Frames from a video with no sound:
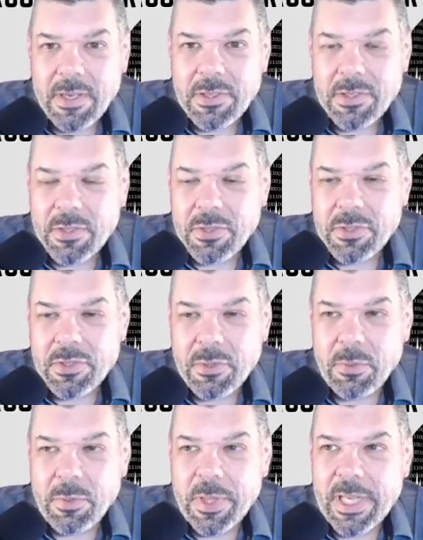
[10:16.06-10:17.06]
Hmm. So
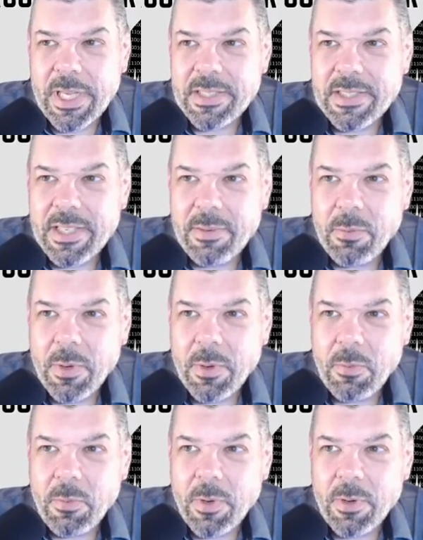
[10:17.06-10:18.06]
with that said,
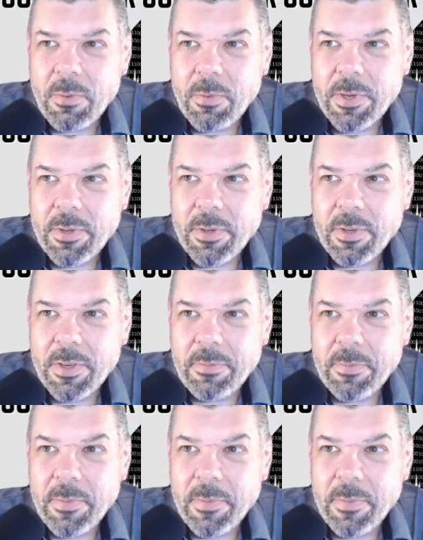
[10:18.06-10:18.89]
what are,